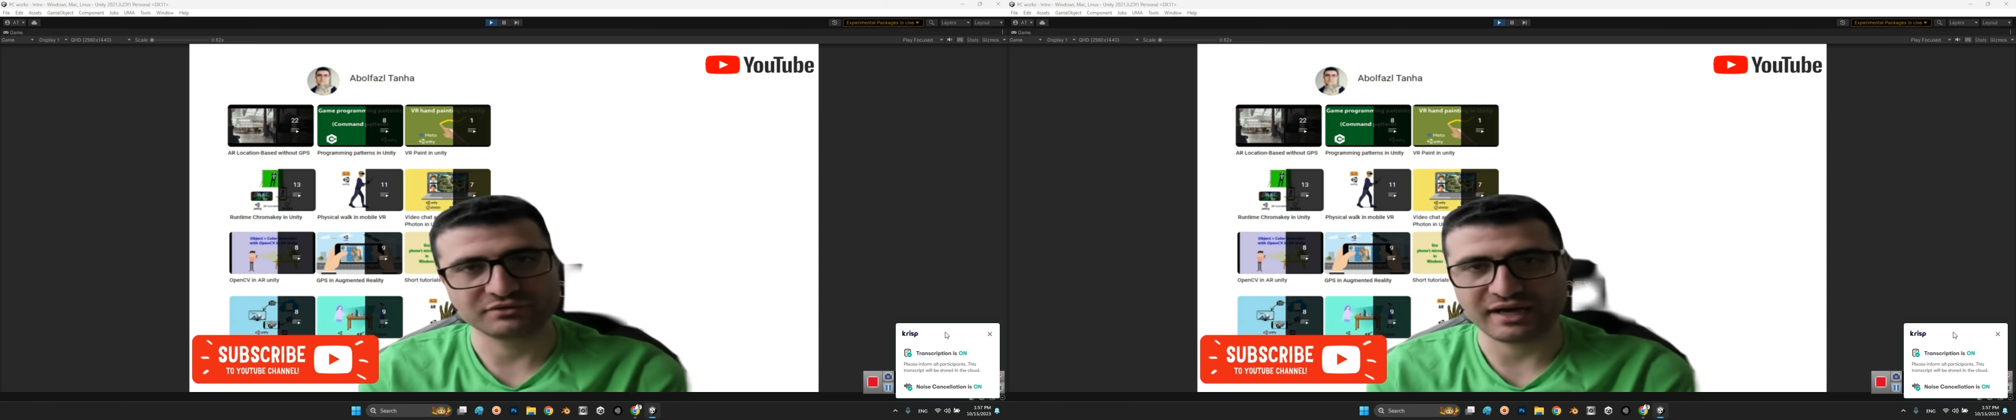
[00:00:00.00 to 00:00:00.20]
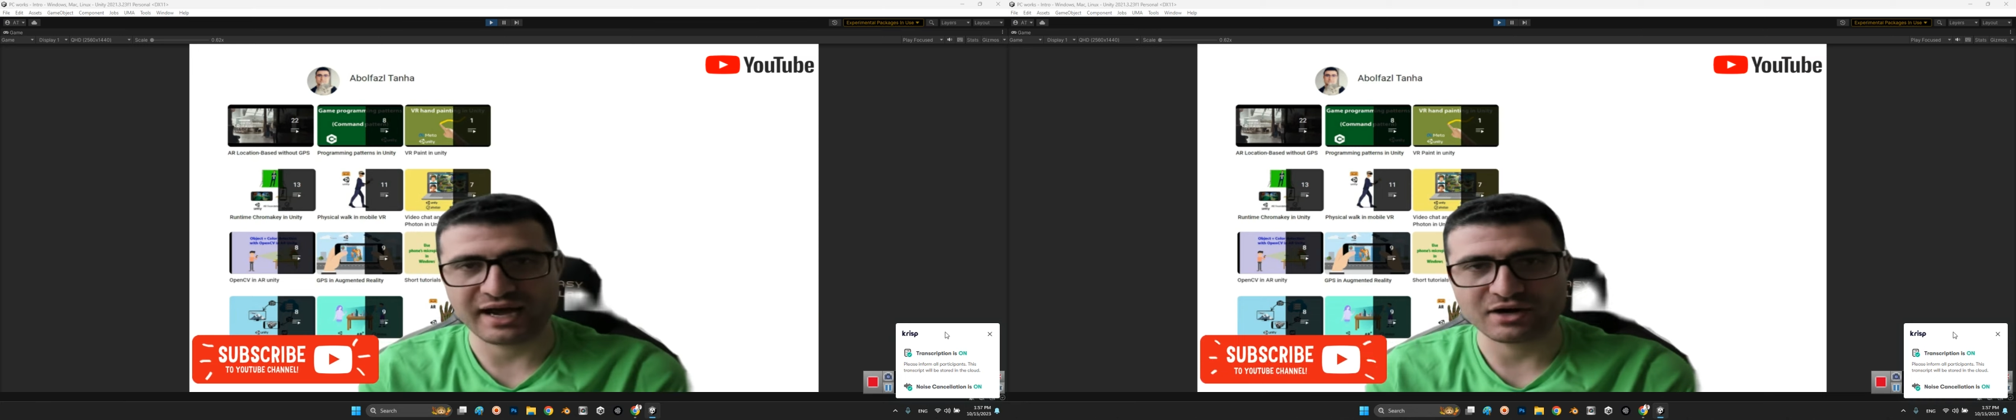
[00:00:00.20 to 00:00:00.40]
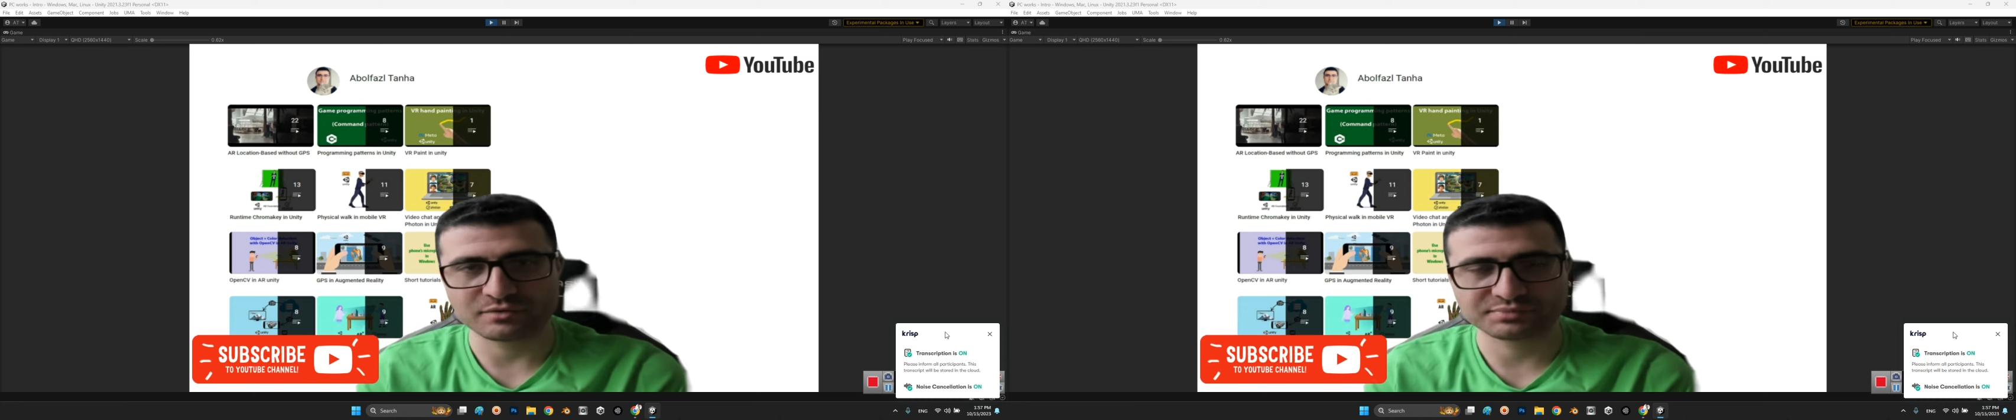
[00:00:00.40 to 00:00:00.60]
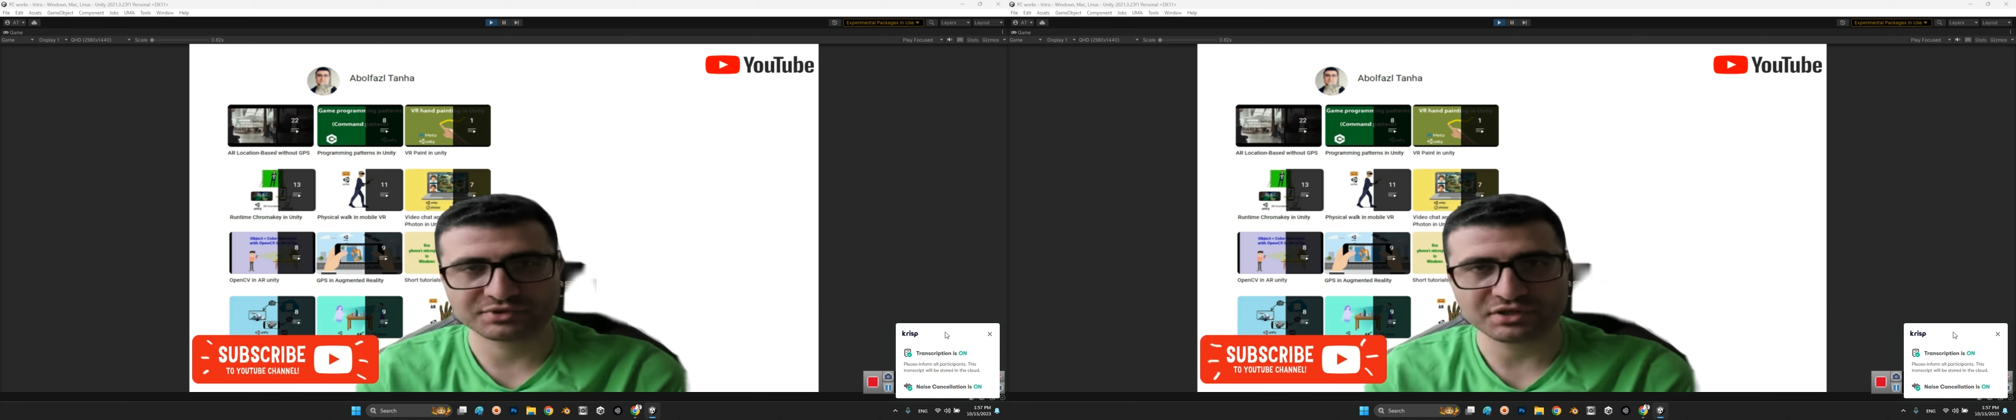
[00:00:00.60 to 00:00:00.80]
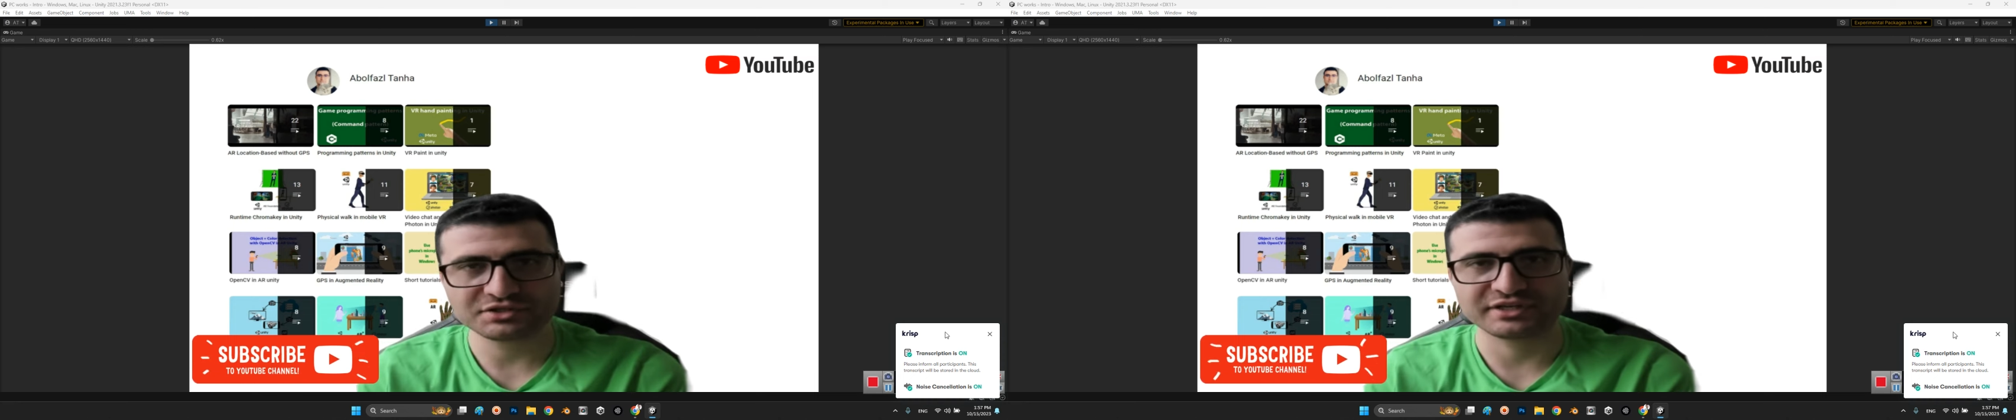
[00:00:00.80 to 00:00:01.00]
our
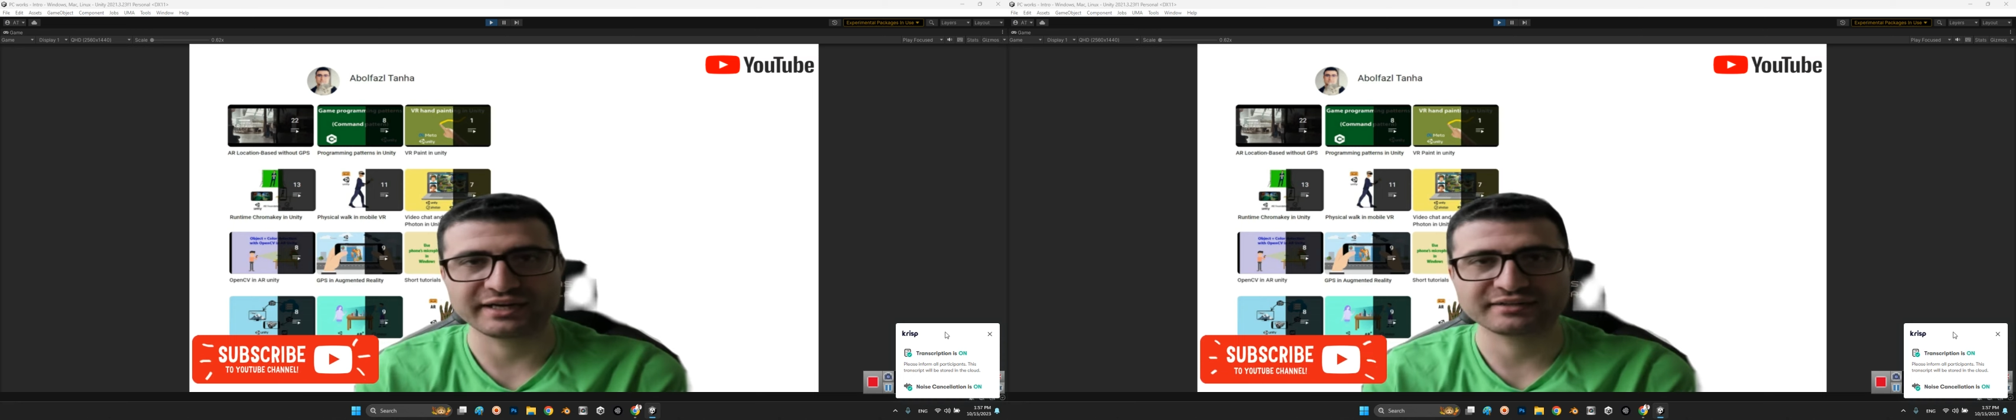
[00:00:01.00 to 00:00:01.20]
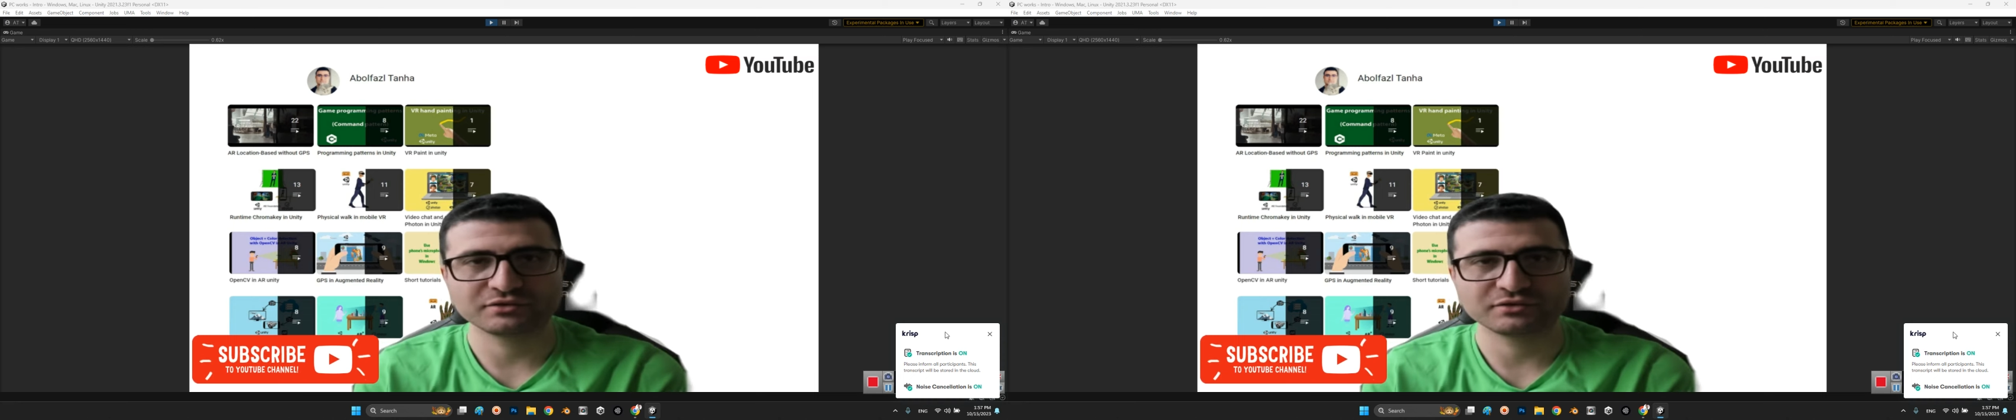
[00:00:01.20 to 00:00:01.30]
project